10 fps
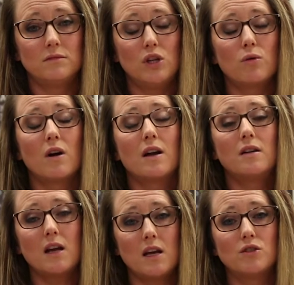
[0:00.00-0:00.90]
You are at
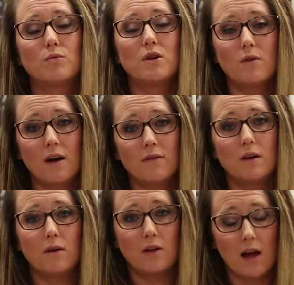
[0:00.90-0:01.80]
an age where you
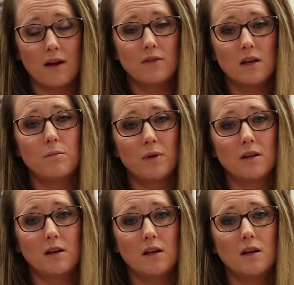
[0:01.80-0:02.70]
have the
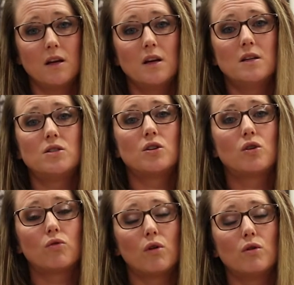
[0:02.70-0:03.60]
ability to
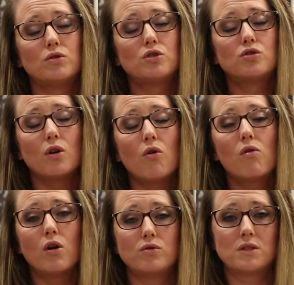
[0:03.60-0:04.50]
grow so
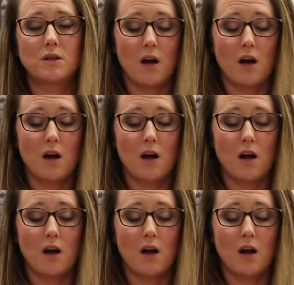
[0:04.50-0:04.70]
close to